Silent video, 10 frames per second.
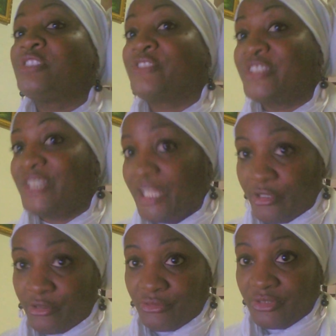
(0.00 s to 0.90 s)
of
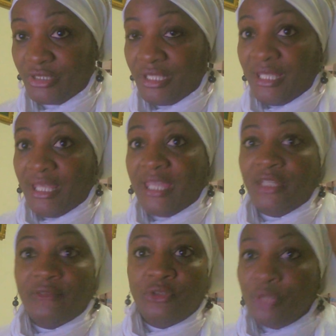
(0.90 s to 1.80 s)
snares. And
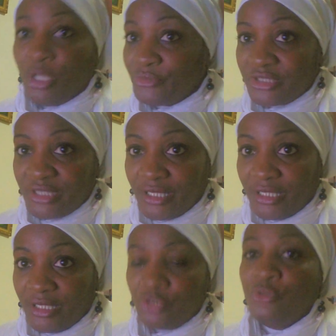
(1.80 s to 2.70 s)
if you don't
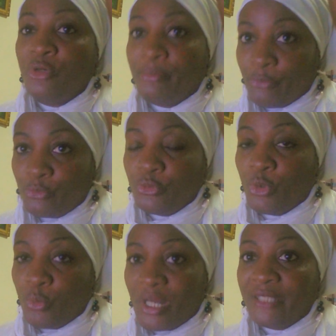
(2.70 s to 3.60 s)
study, you'll
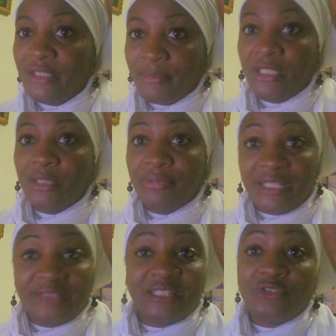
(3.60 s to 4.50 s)
wind up in a
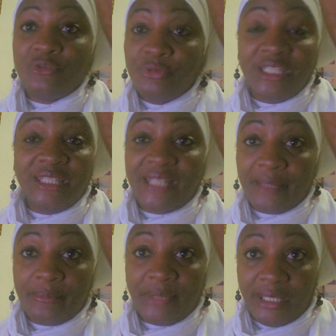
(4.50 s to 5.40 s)
place that you need
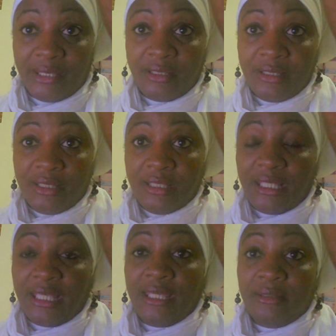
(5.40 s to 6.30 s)
not be.
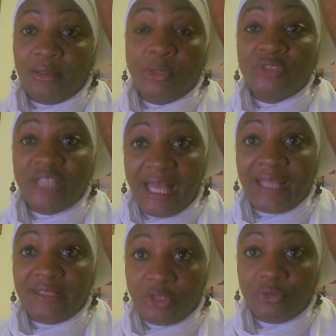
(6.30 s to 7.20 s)
And the Most
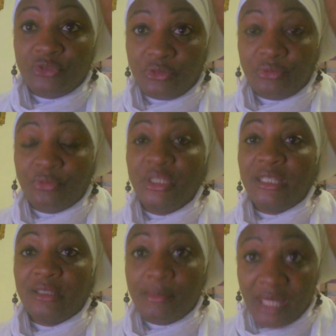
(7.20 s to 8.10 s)
High
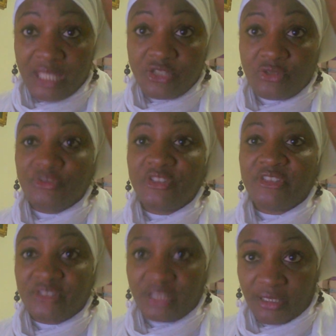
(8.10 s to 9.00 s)
commands you to
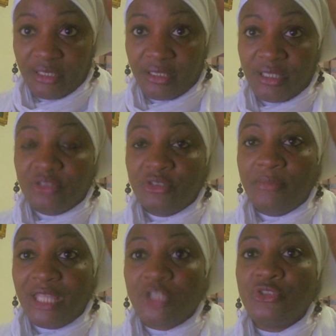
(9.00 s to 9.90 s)
study, to
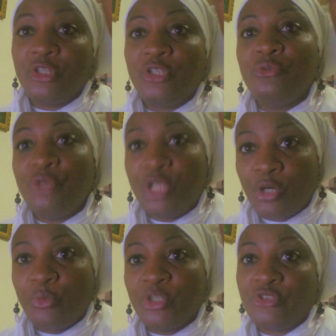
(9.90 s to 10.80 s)
make sure you know
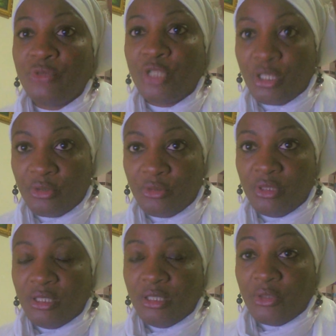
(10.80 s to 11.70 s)
what you know.
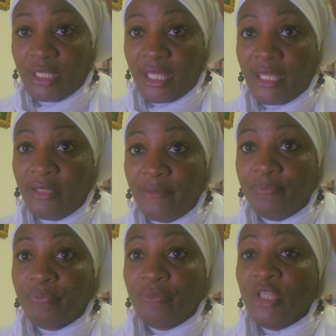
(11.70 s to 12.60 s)
Okay?
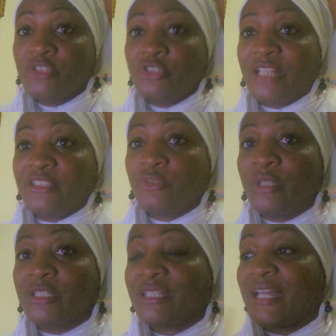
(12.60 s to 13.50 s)
So I just
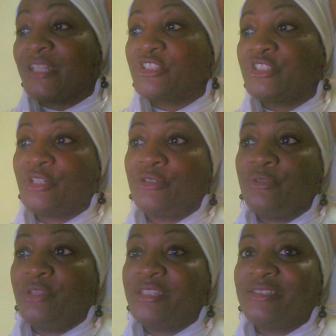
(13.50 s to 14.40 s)
want to kind of show
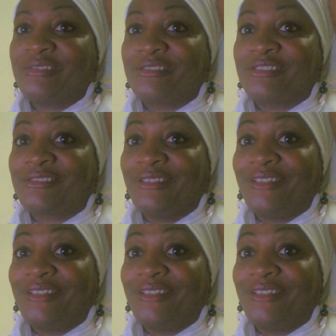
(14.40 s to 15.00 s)
you these